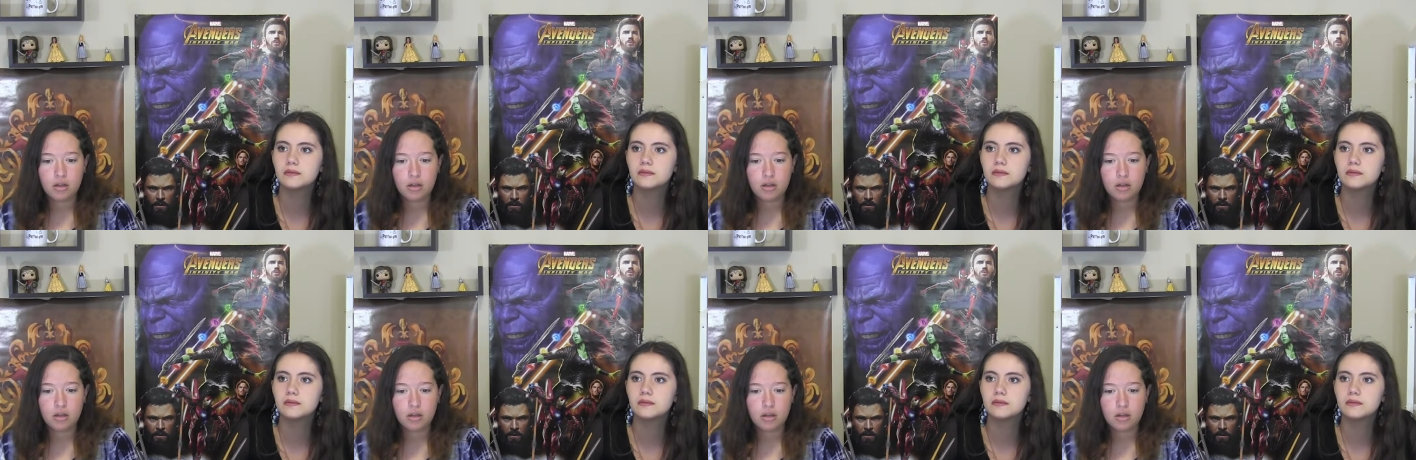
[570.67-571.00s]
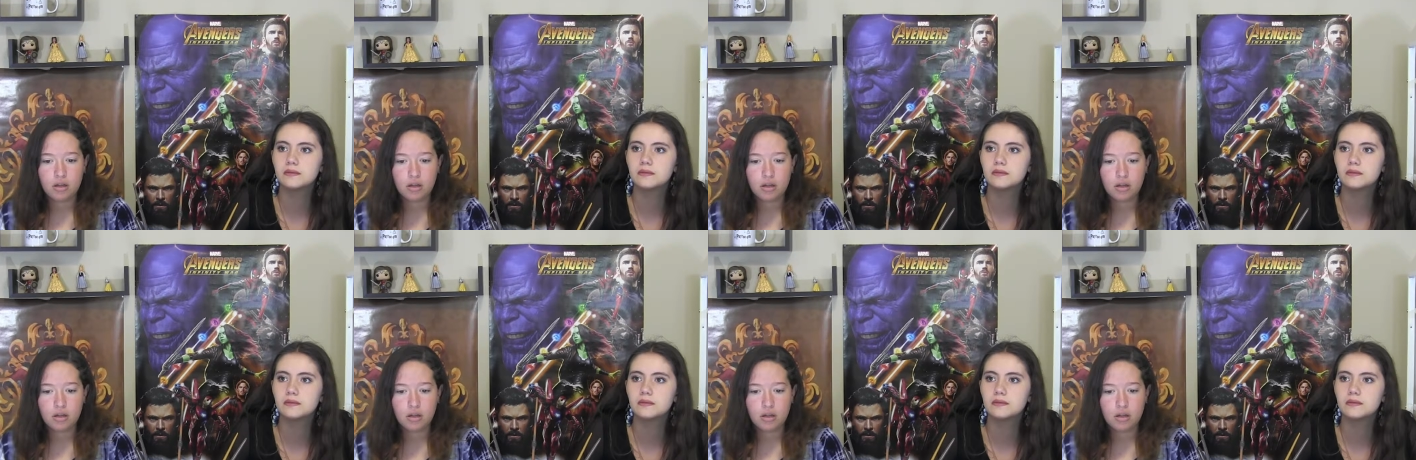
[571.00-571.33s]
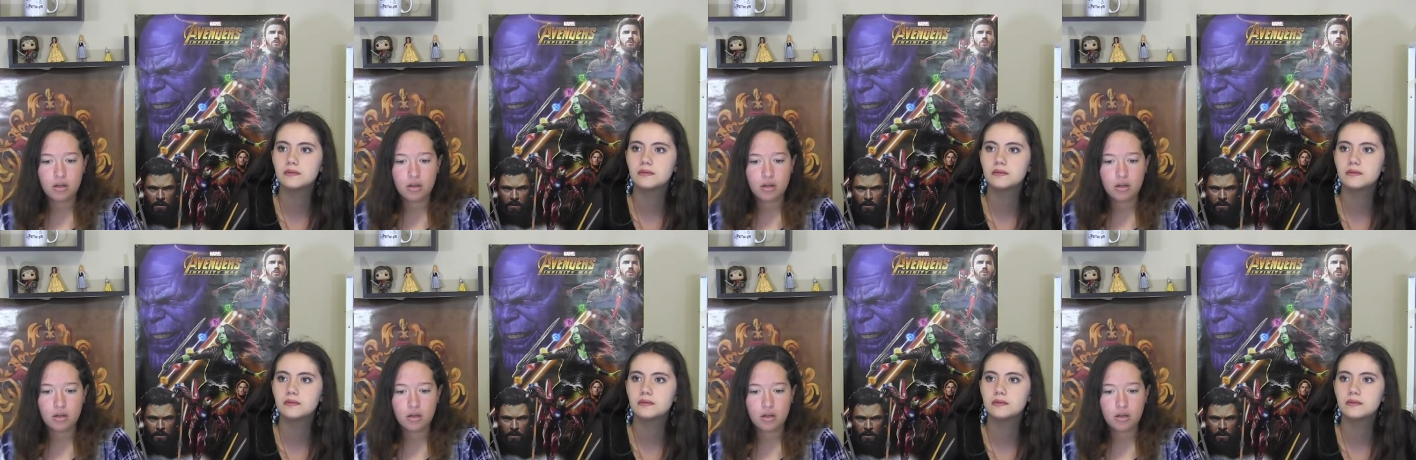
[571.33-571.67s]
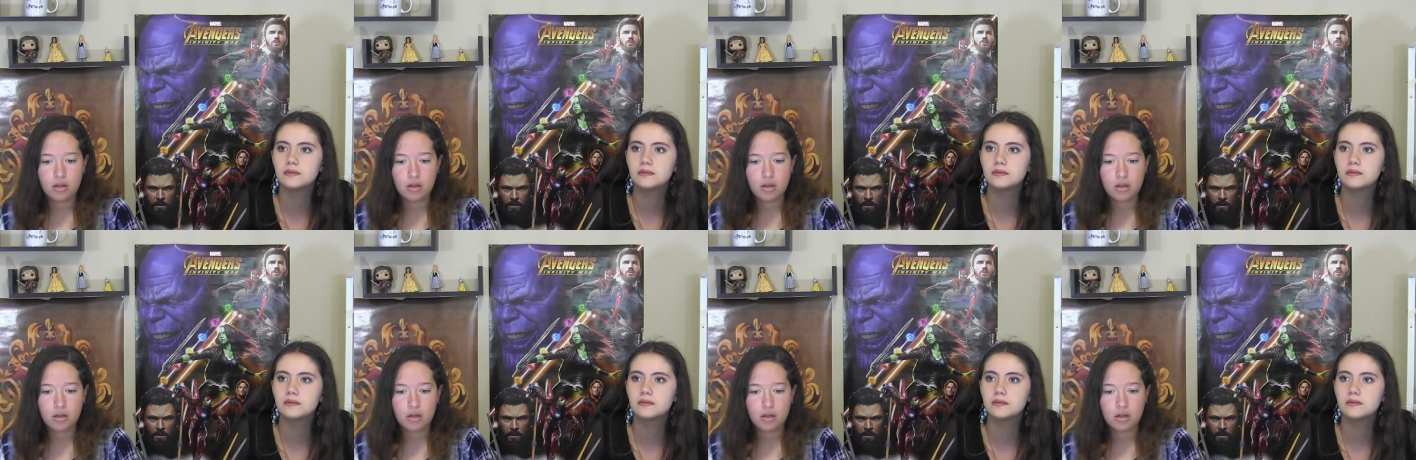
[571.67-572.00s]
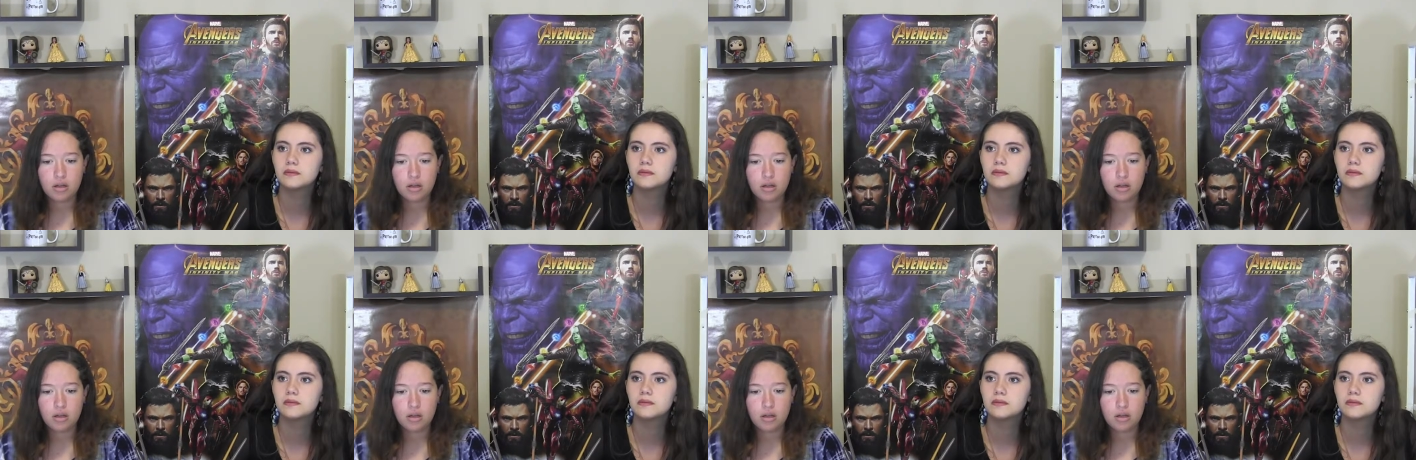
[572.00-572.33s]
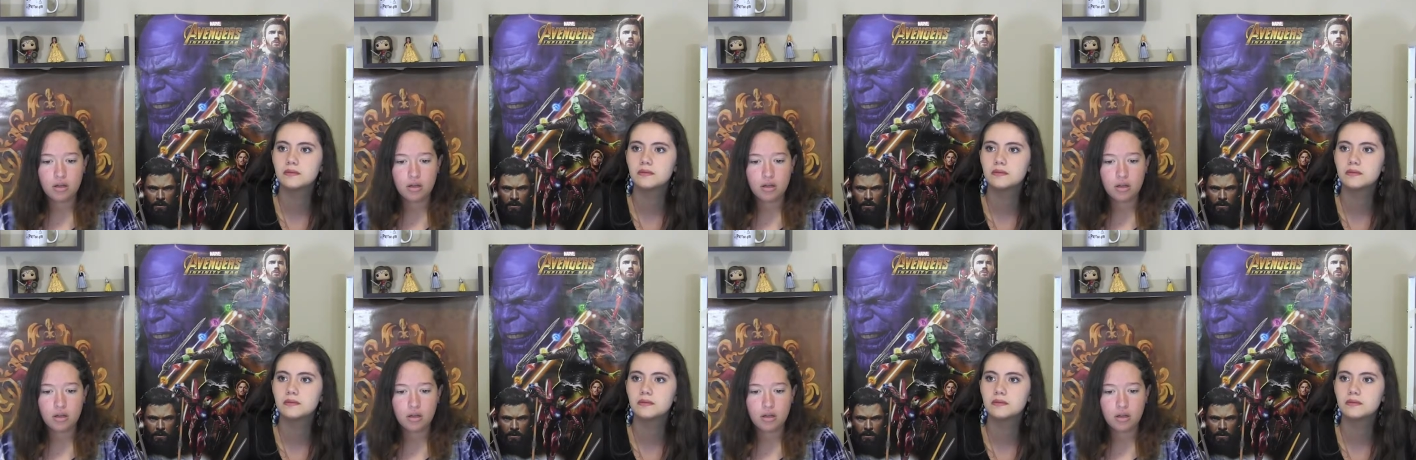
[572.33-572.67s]

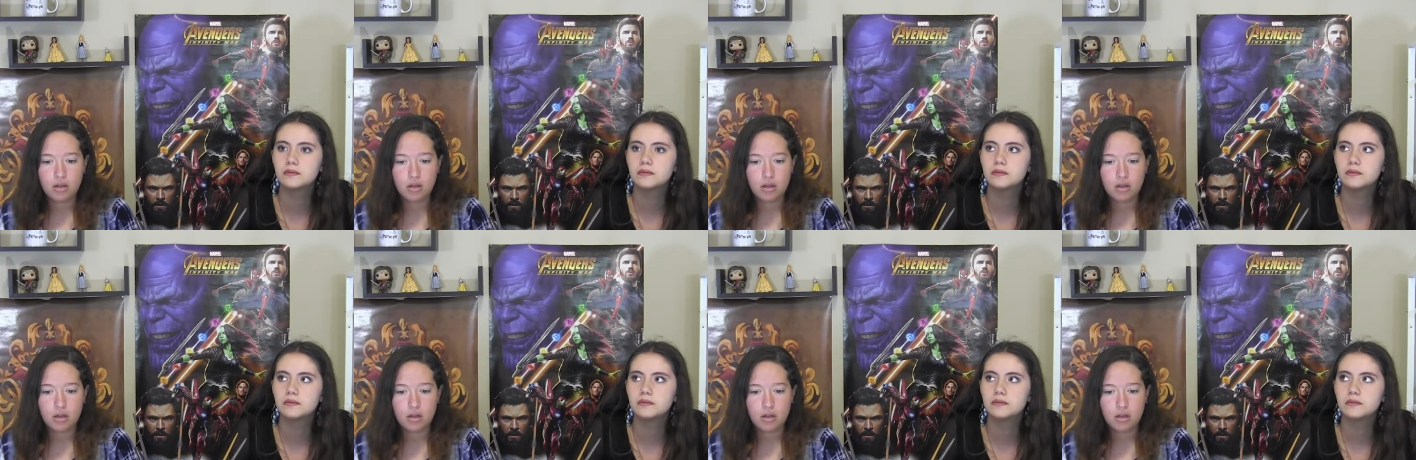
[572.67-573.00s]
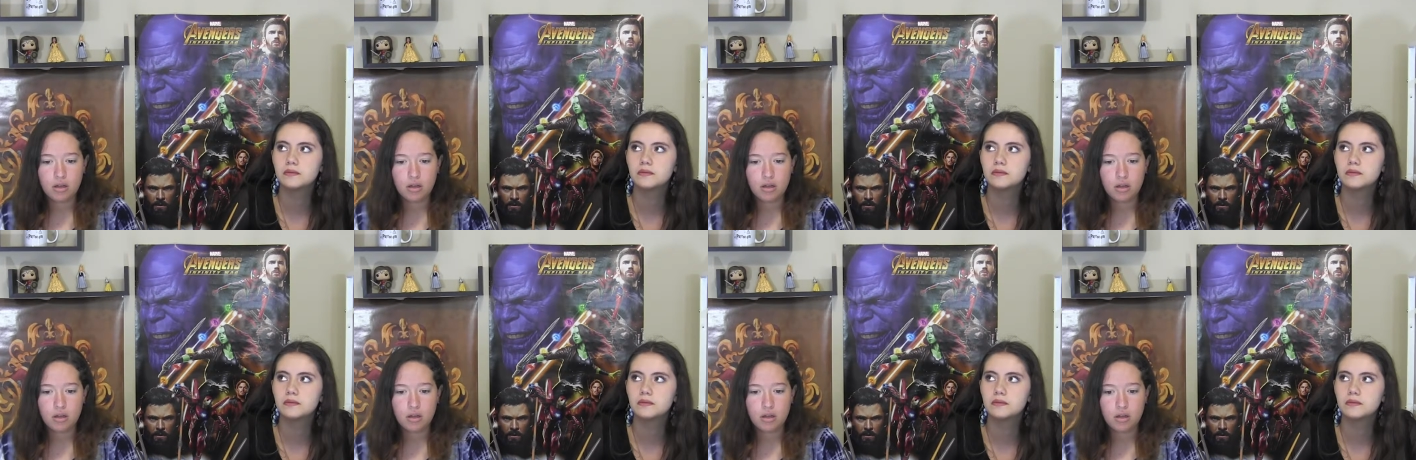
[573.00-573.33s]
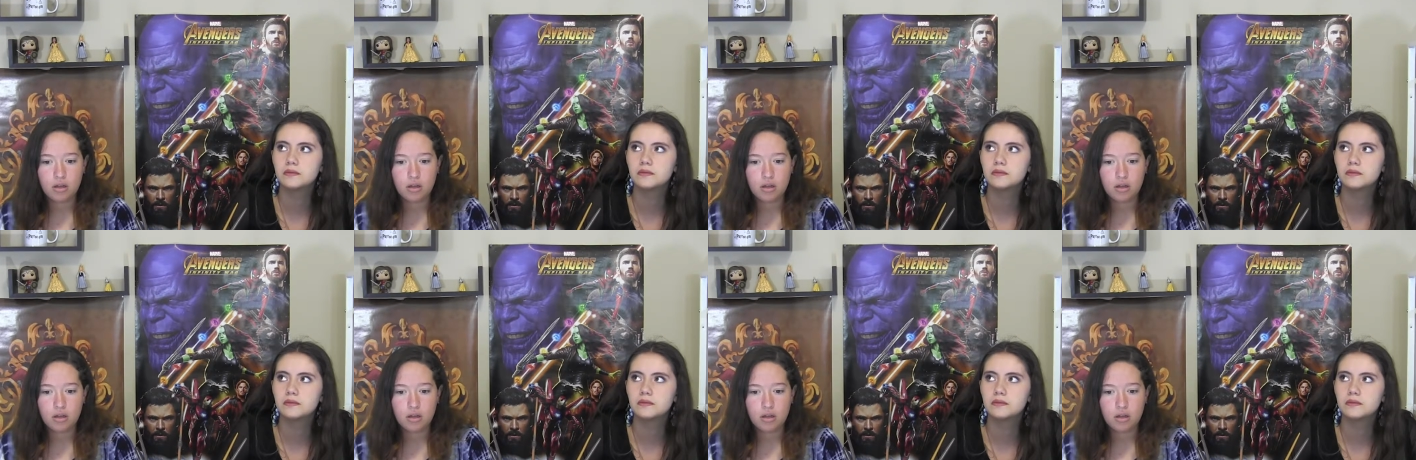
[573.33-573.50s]
Nobody speaks.